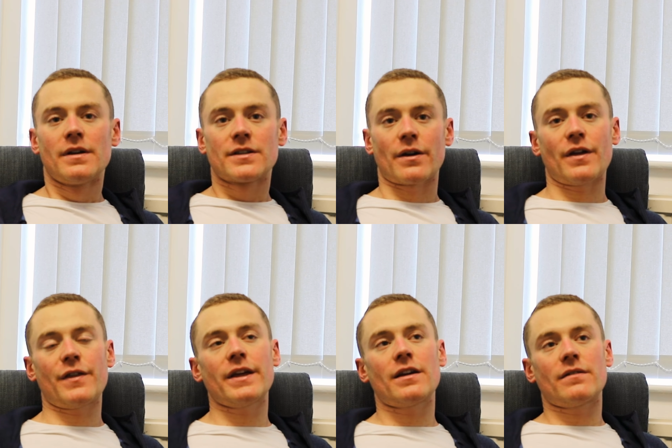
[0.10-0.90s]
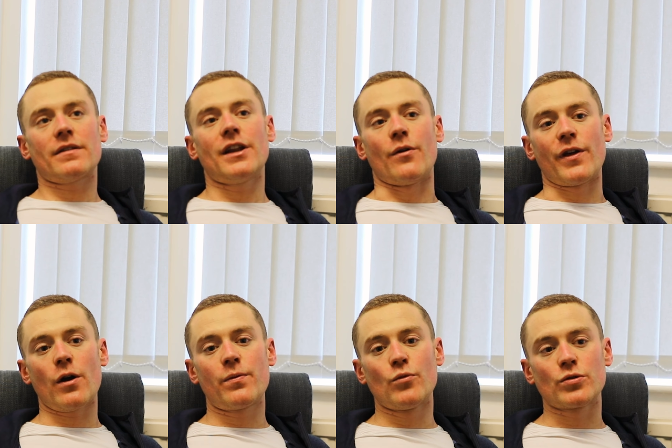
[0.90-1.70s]
So I think, the
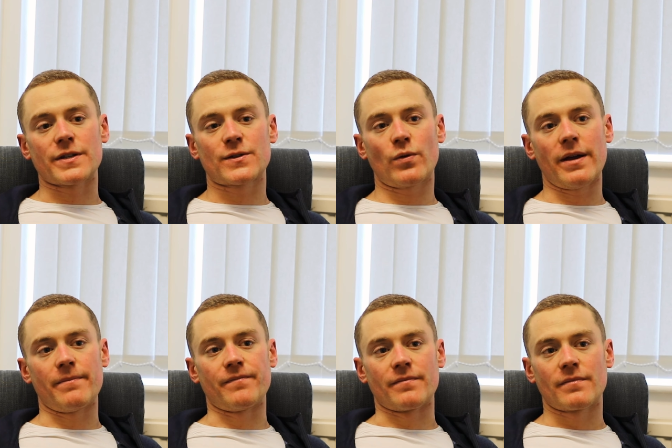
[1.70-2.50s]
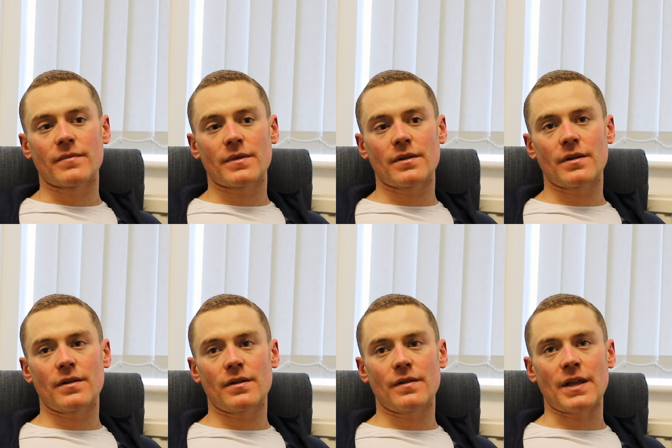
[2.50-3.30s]
open water swim,
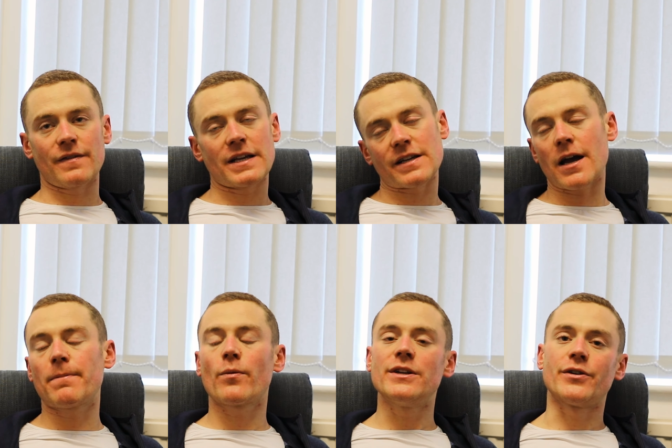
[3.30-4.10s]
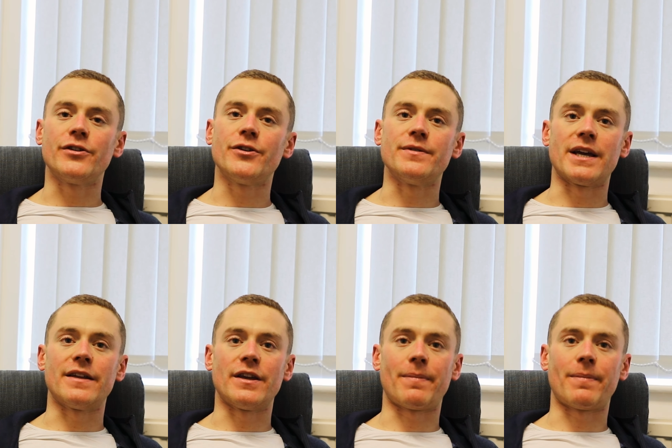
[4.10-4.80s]
there's a couple of ways you can use it in your